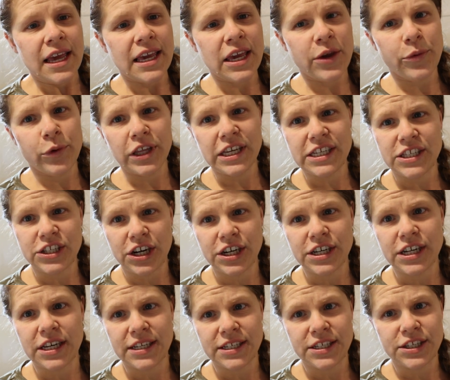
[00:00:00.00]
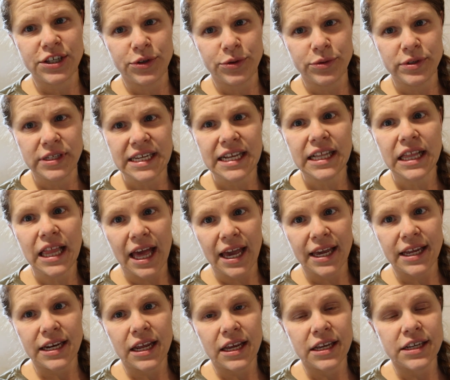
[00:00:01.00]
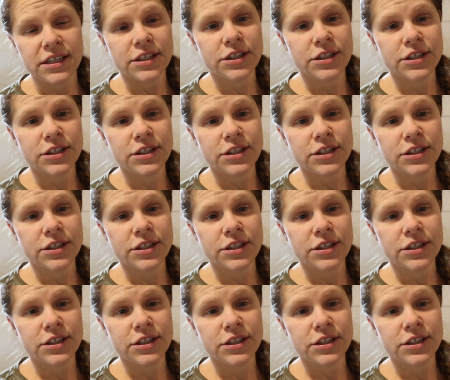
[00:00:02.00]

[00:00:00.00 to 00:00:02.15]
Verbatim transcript: He really started to decline.